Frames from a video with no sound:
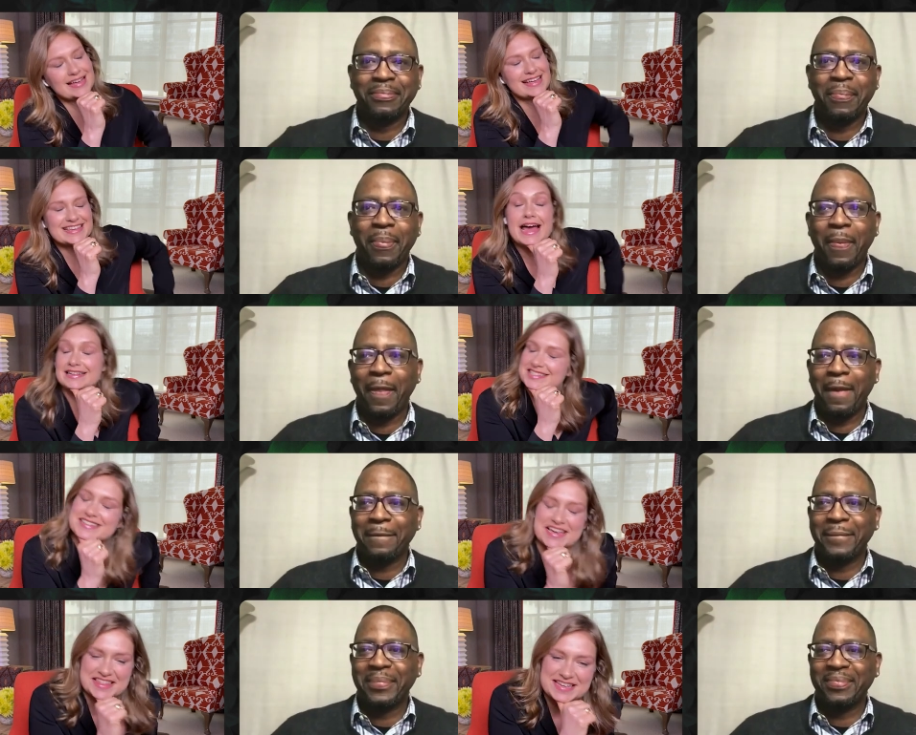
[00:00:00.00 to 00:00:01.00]
Speaker 1: Yes,
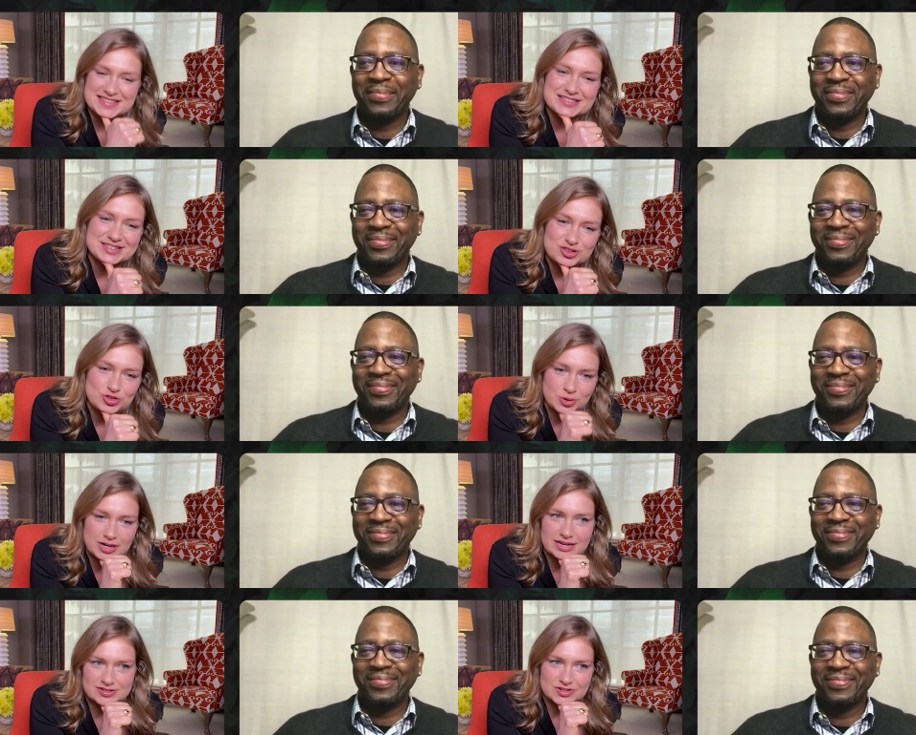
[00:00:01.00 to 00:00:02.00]
I think the
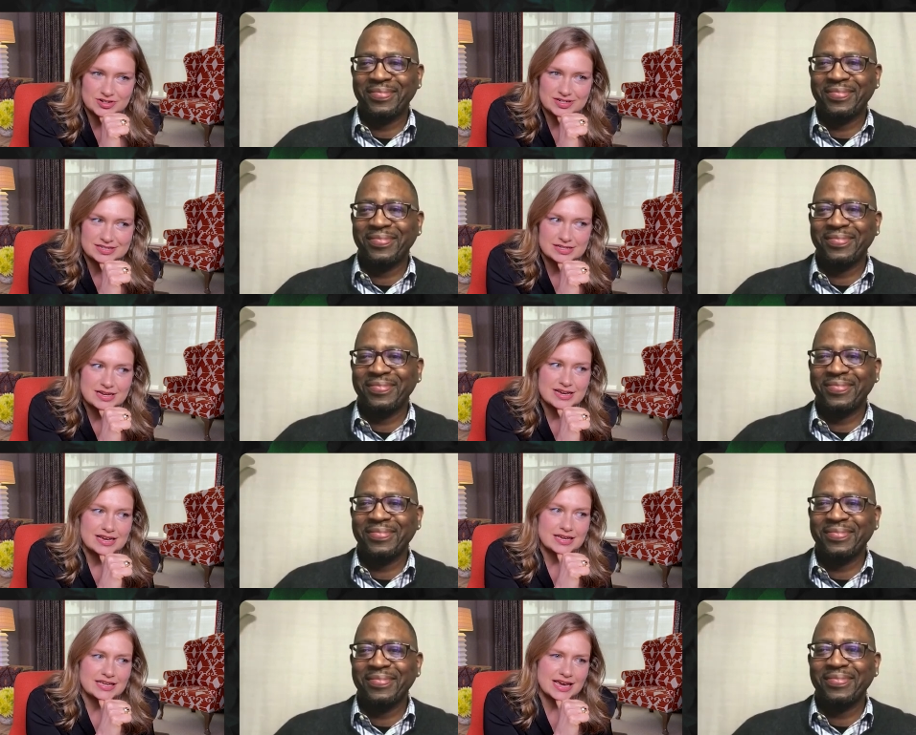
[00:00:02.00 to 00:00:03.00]
short answer is
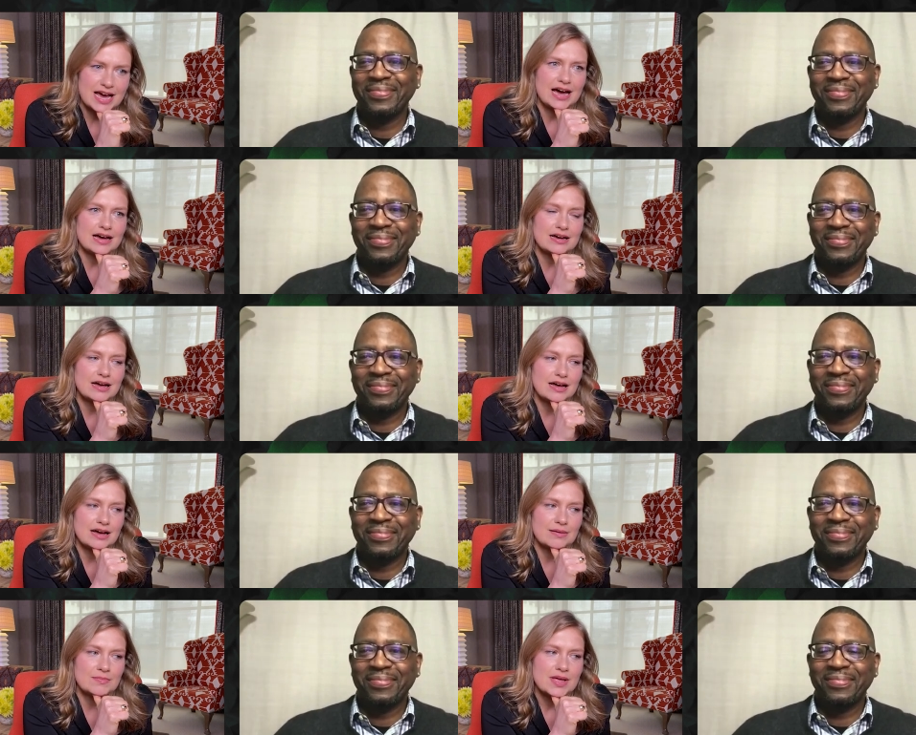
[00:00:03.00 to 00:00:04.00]
yeah.
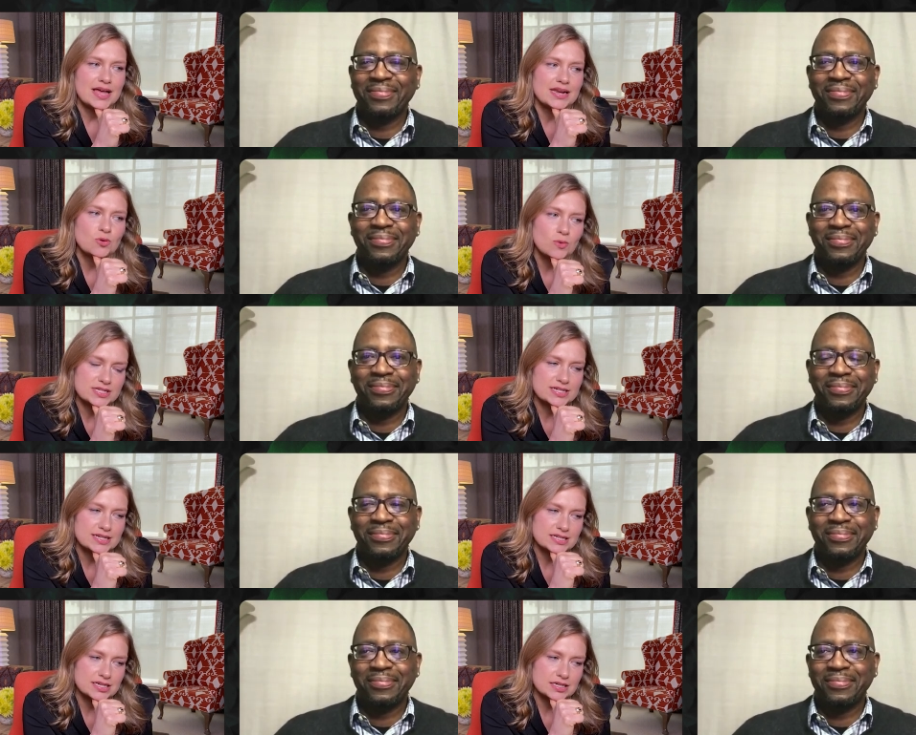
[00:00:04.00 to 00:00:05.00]
And it wasn't
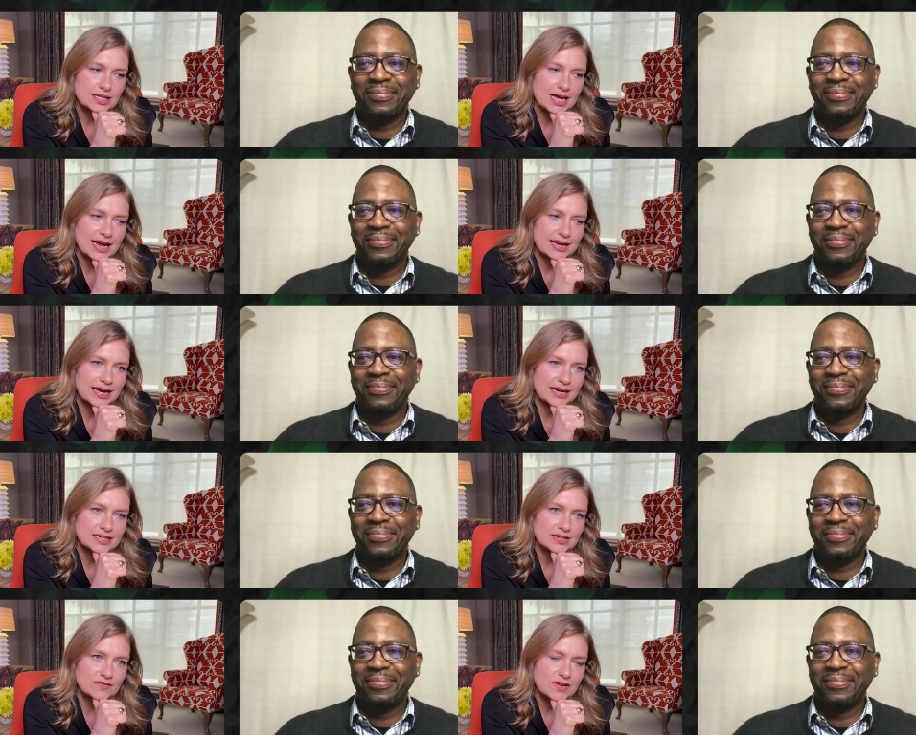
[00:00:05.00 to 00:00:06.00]
until I
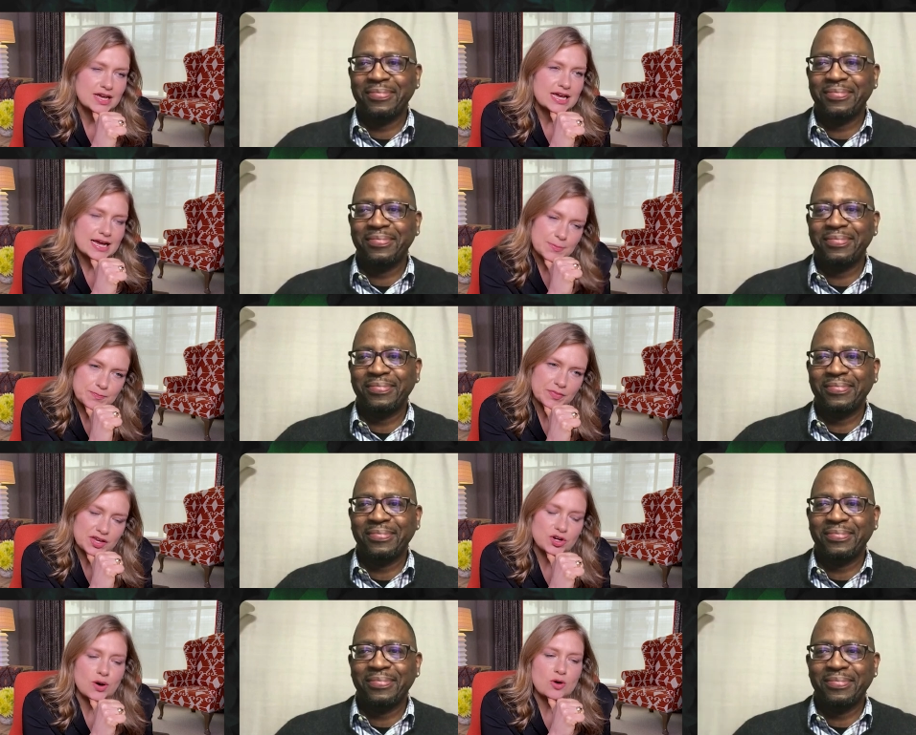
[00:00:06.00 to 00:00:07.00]
kind of,
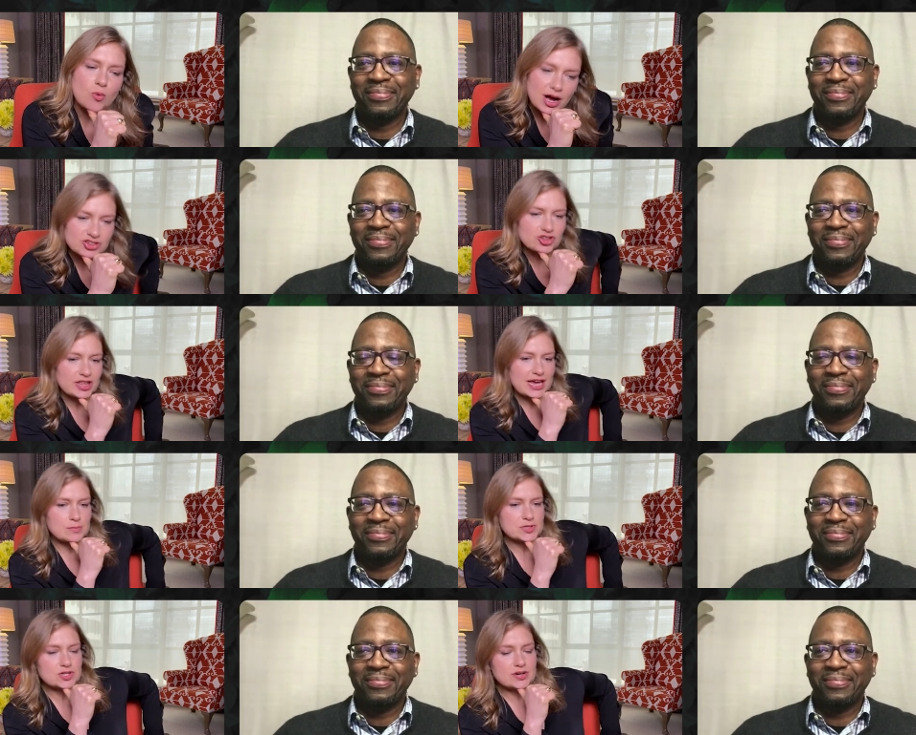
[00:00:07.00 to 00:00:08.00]
I watched the
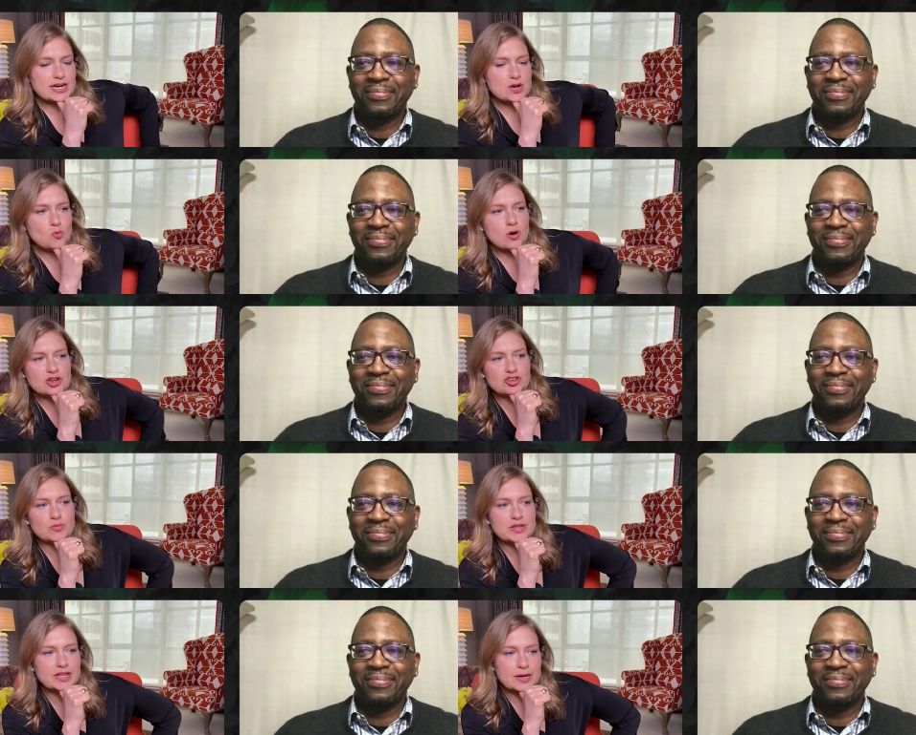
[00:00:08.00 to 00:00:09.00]
episode. I didn't watch it
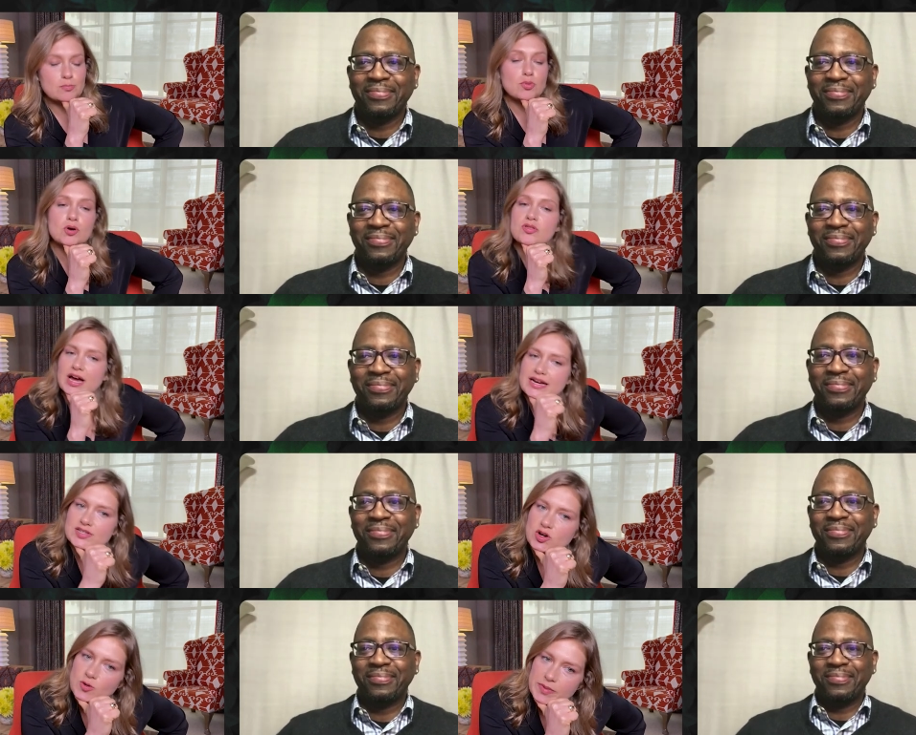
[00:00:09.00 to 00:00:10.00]
with like both eyes
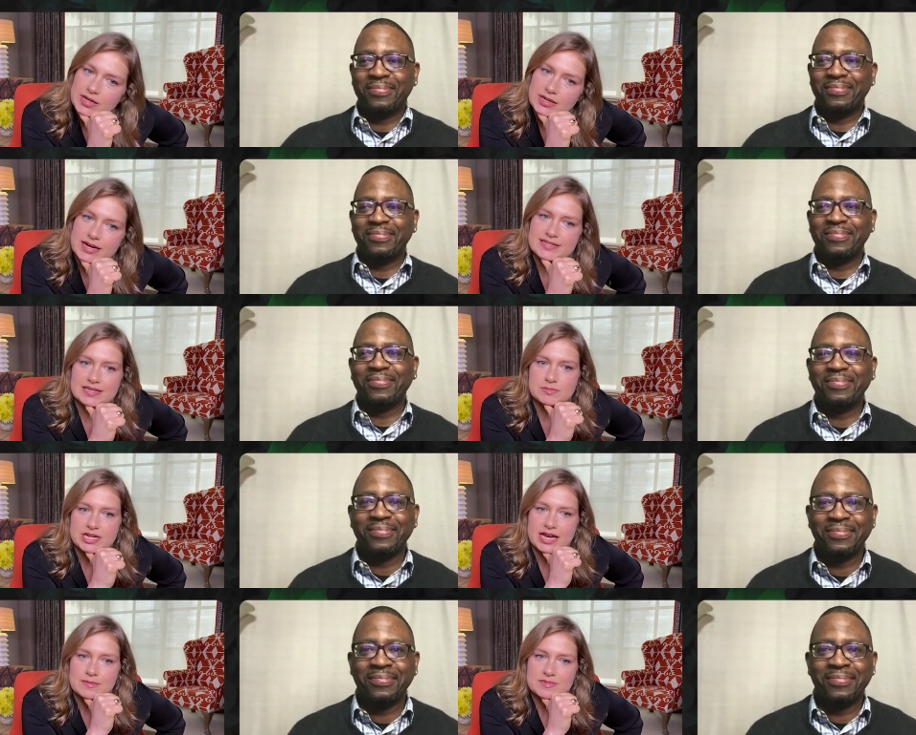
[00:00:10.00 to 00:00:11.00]
open. I
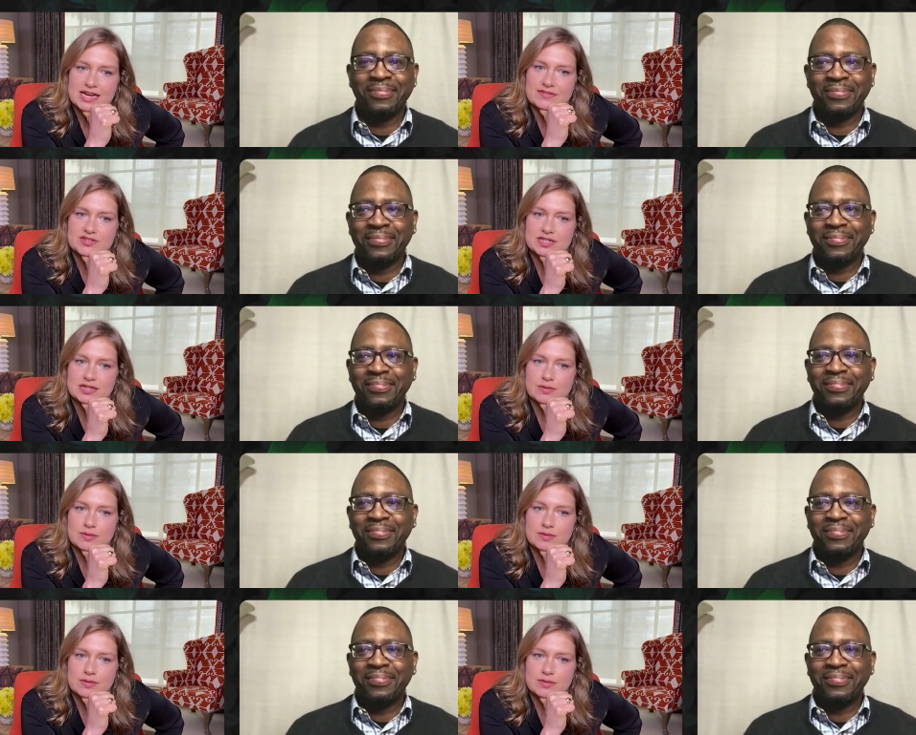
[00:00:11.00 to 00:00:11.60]
sometimes have to